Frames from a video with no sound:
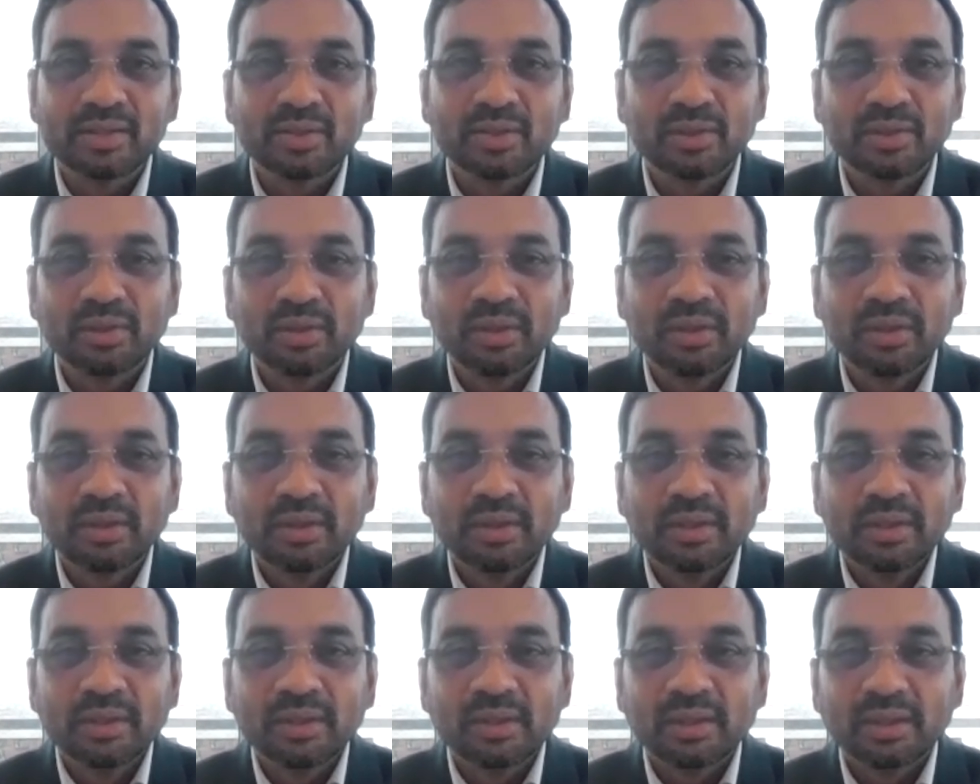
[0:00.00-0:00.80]
So
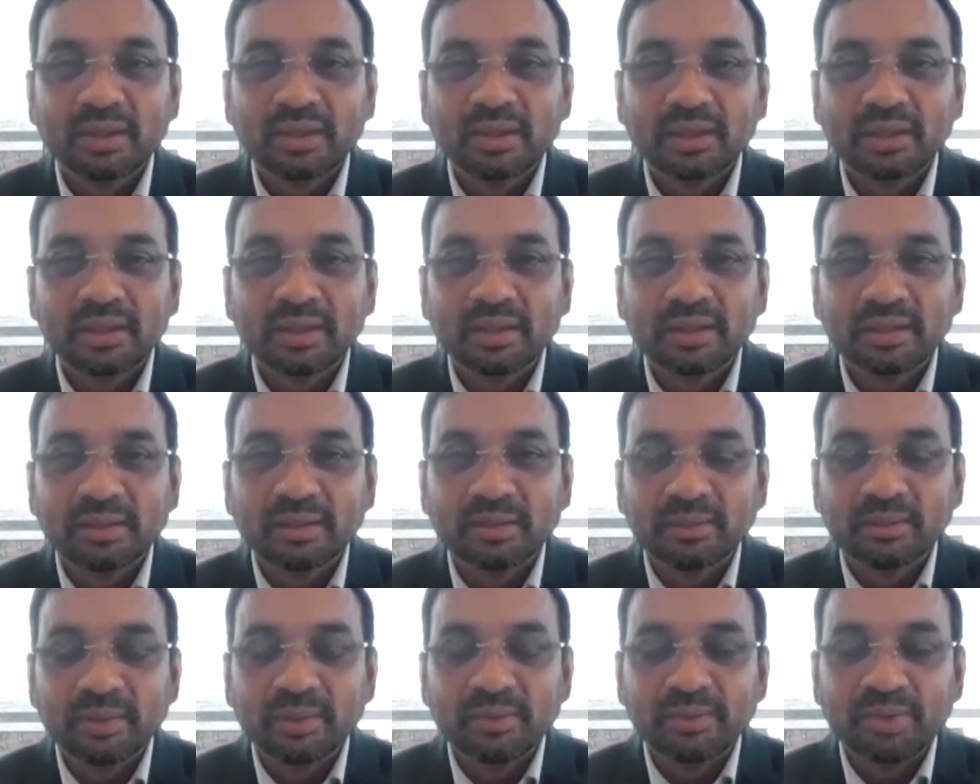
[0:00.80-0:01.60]

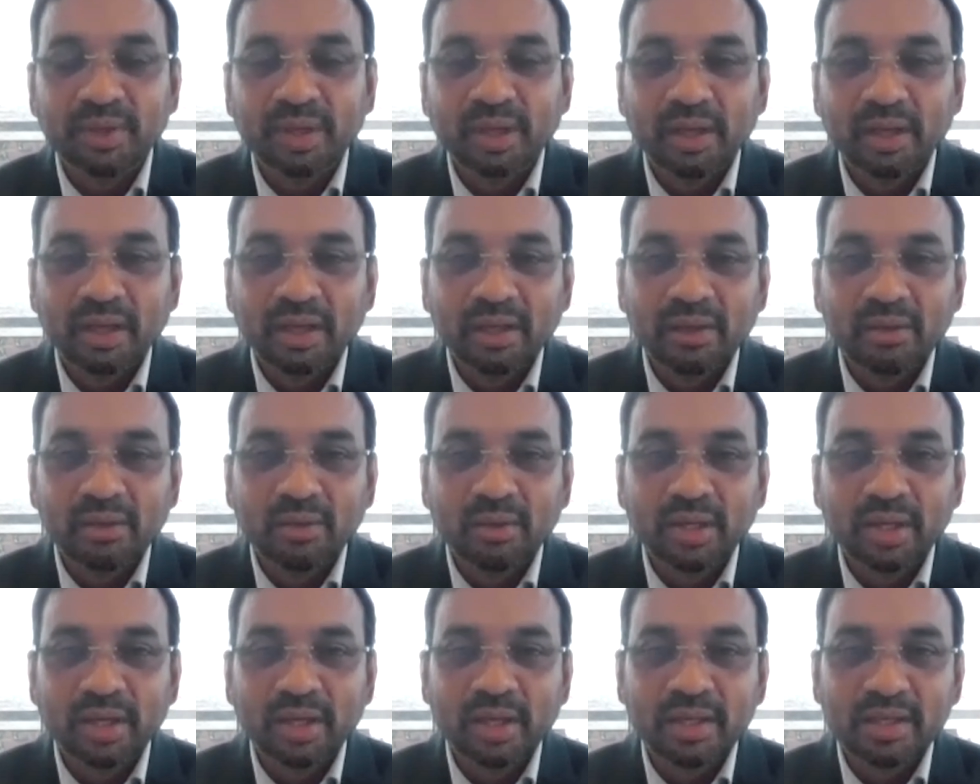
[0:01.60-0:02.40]
if you are in
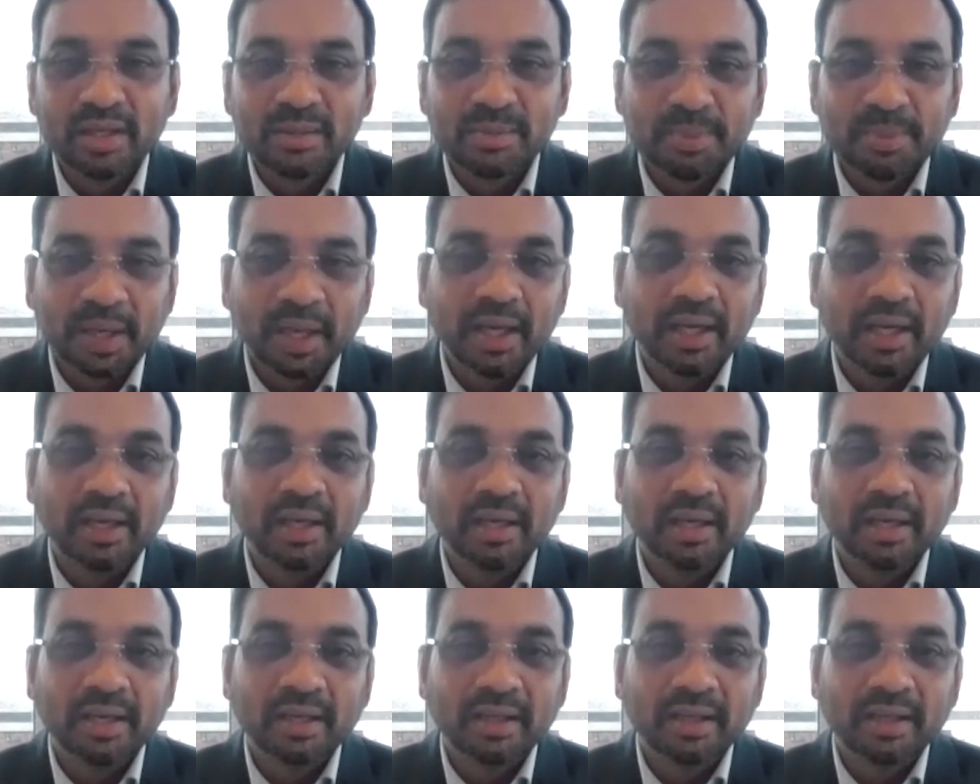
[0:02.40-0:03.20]
UK,
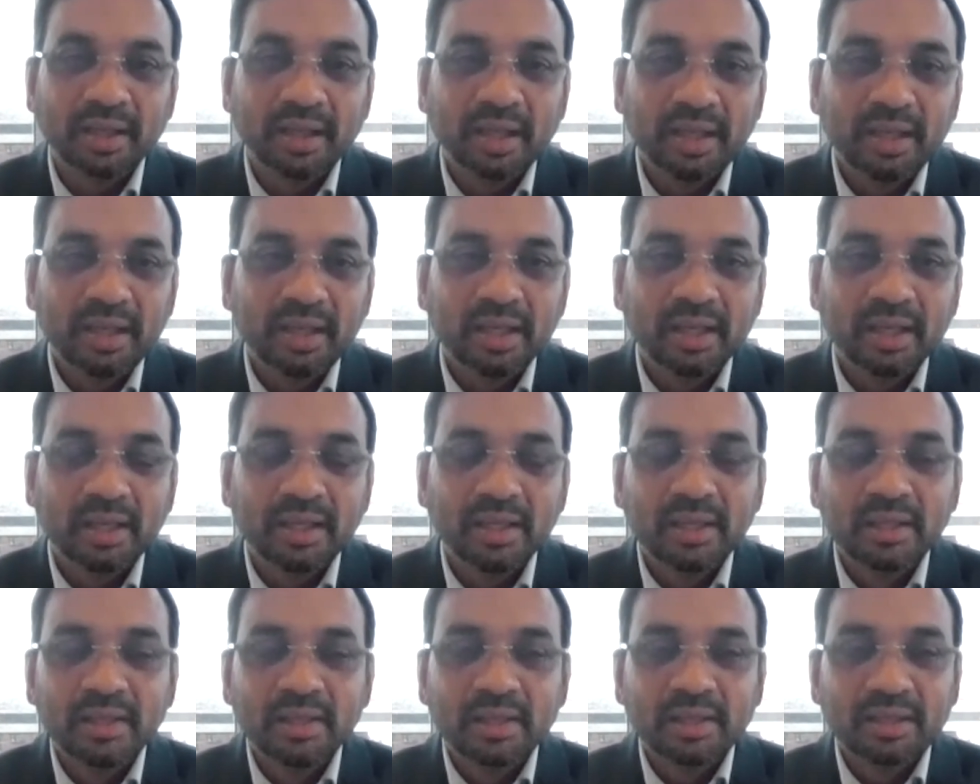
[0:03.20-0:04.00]
Spain, and
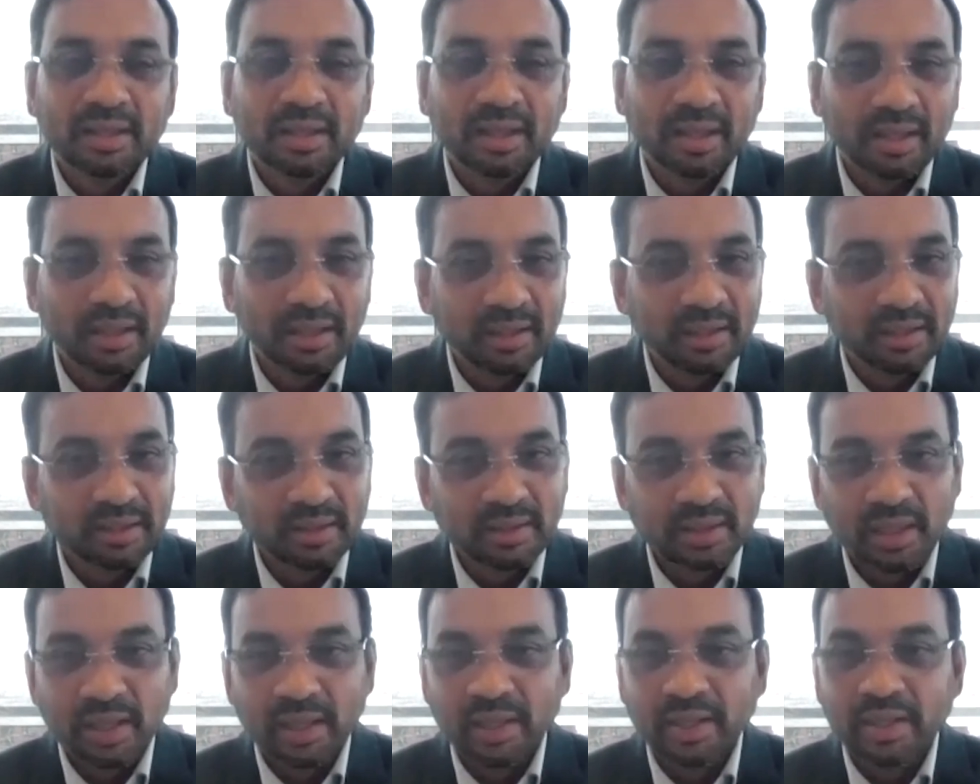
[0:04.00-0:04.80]
India and
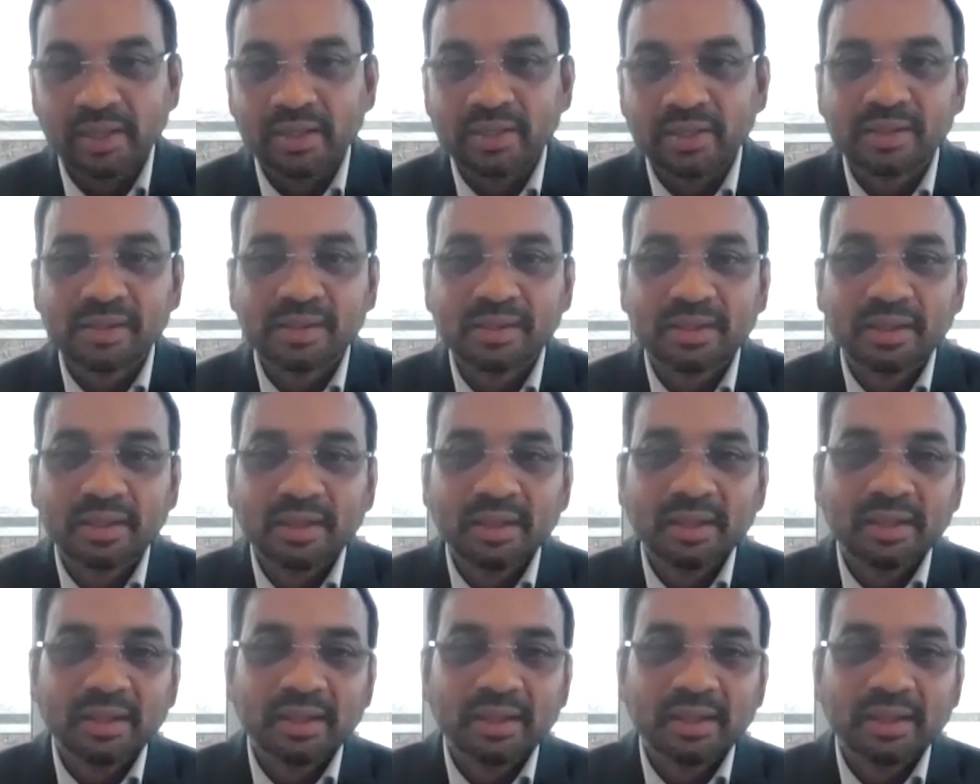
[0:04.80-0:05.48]
countries,